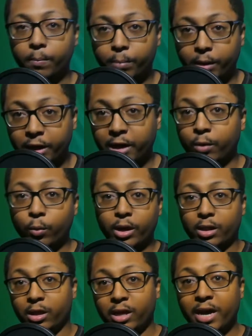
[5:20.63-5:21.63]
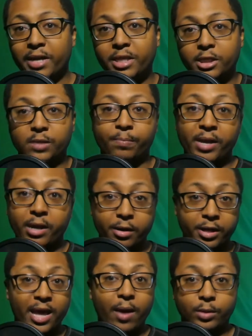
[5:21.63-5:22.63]
But anyway, the guy disappeared
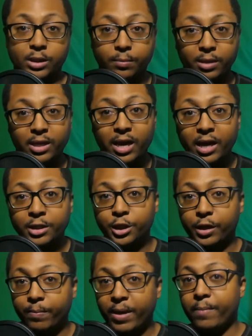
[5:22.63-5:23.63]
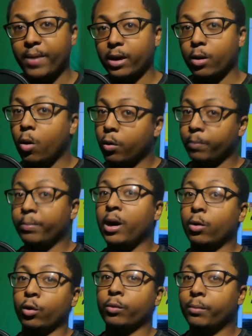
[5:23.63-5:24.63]
and now it's up to Kaiji to pay back all the
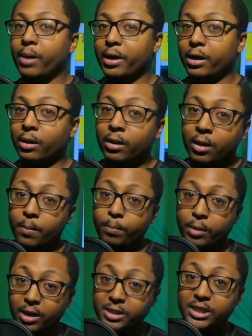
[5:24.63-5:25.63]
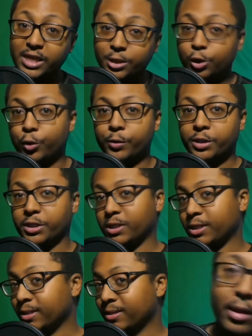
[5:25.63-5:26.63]
borrowed money, plus interest.